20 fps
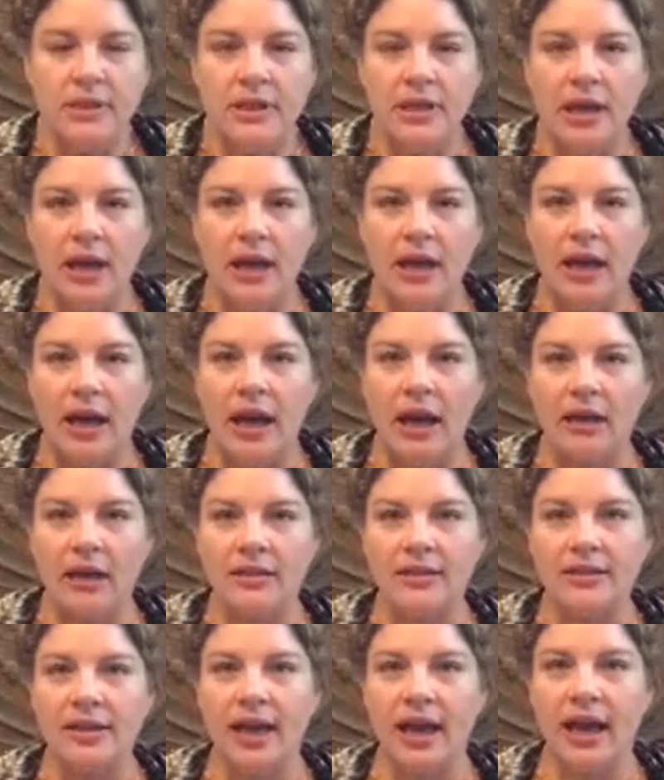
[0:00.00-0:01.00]
and
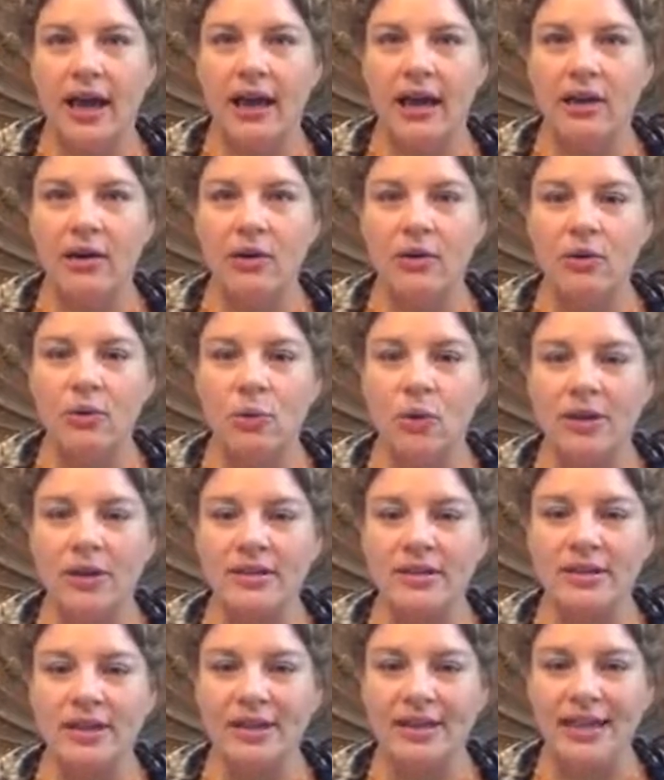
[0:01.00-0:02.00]
exhale
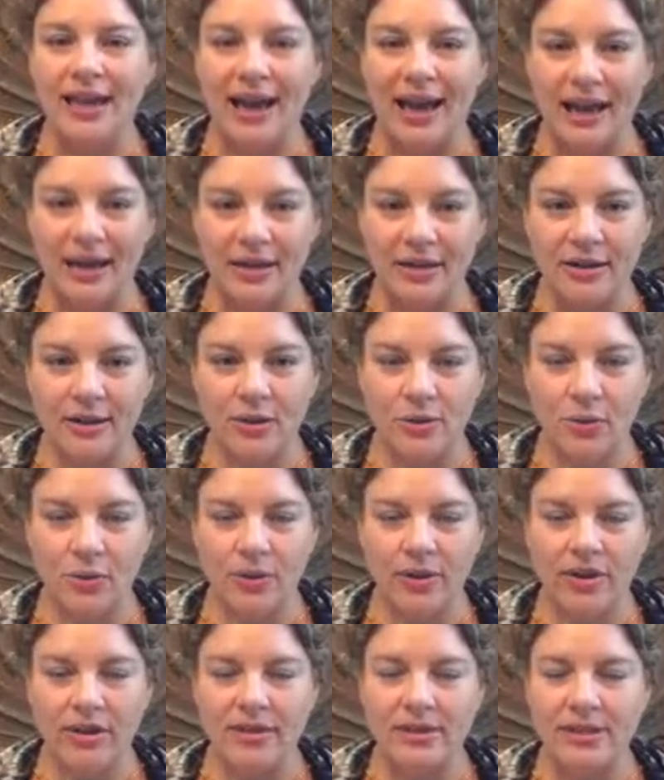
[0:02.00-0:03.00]
once again
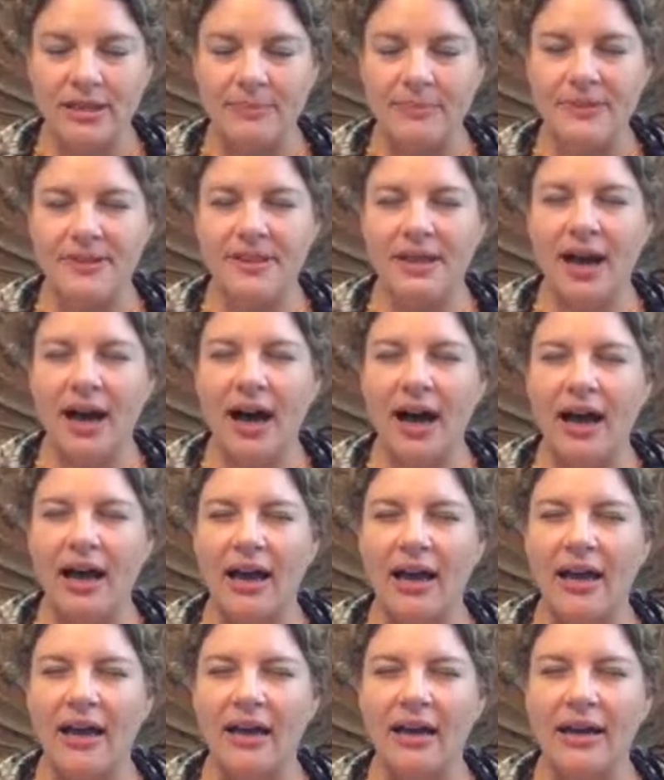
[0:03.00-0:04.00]
with a deep
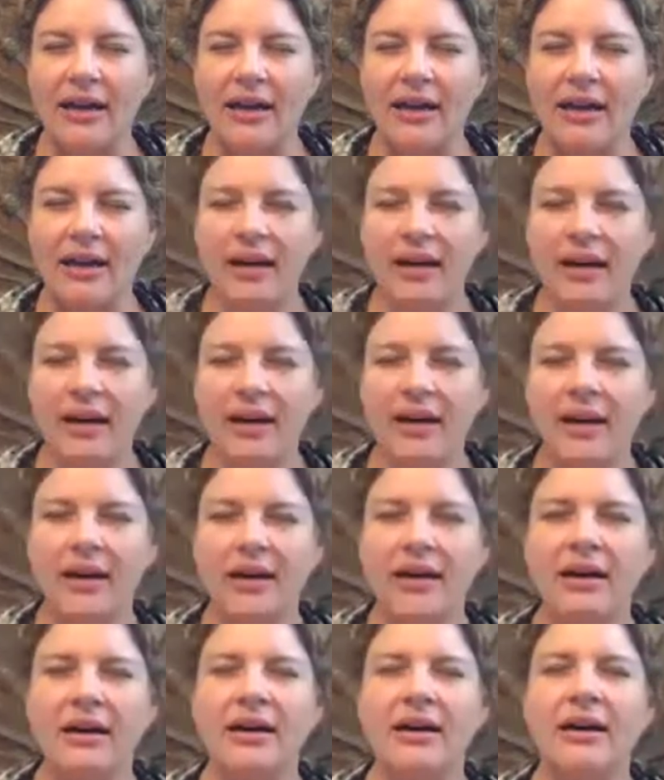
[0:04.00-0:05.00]
sigh,
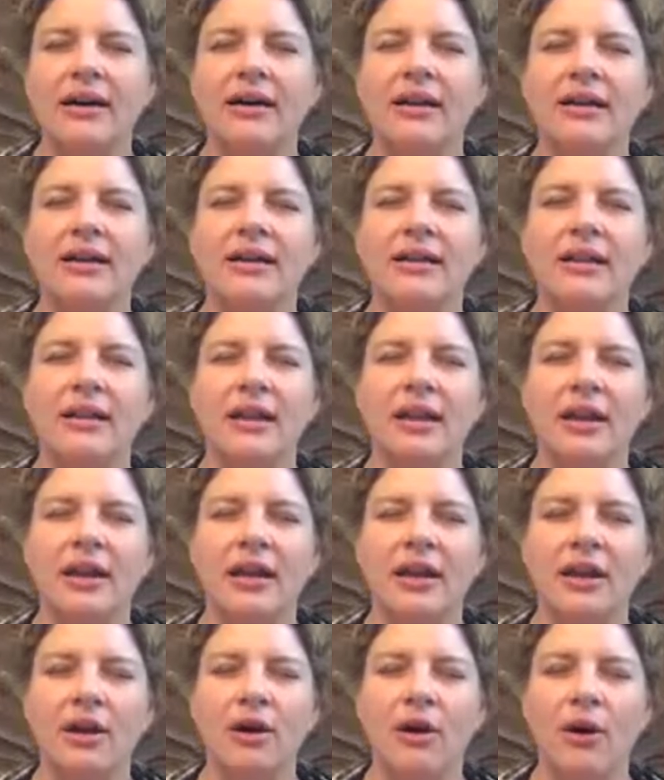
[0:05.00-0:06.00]

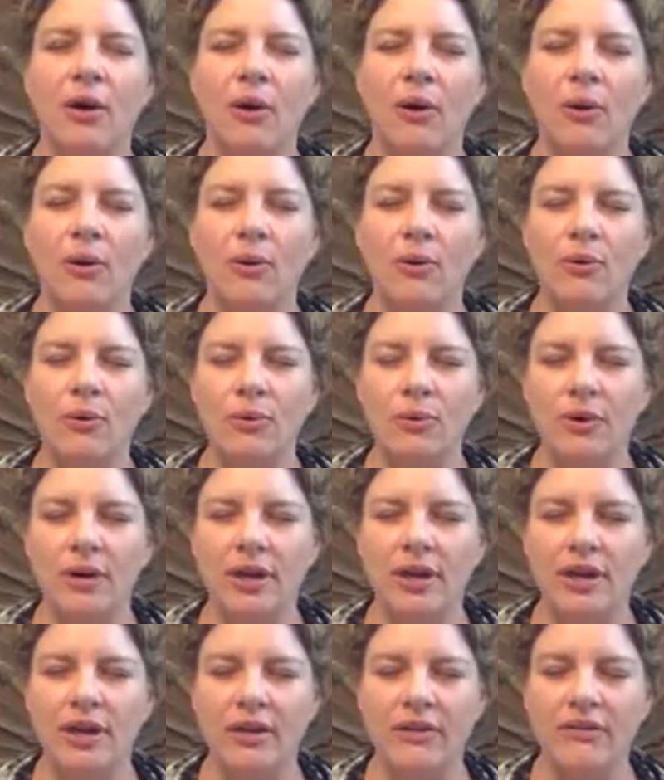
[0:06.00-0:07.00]
letting go
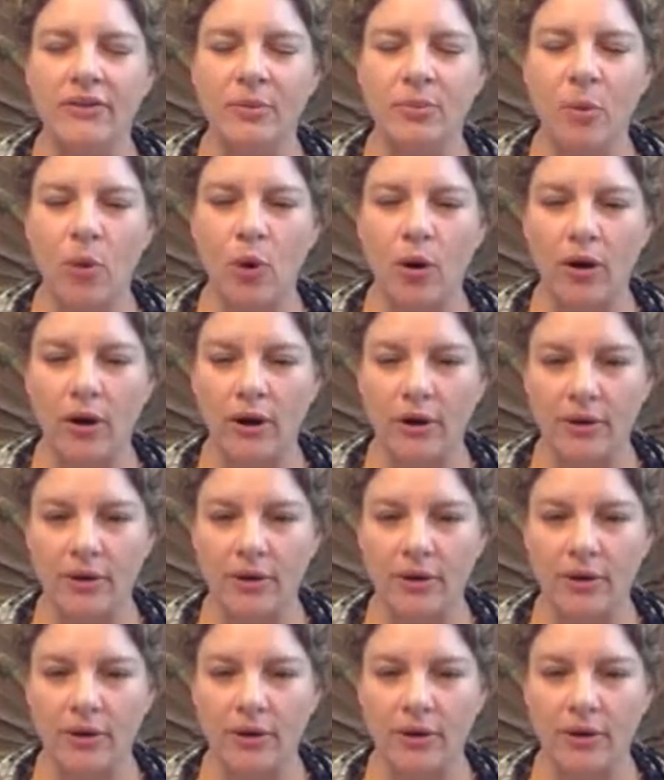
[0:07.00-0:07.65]
even more.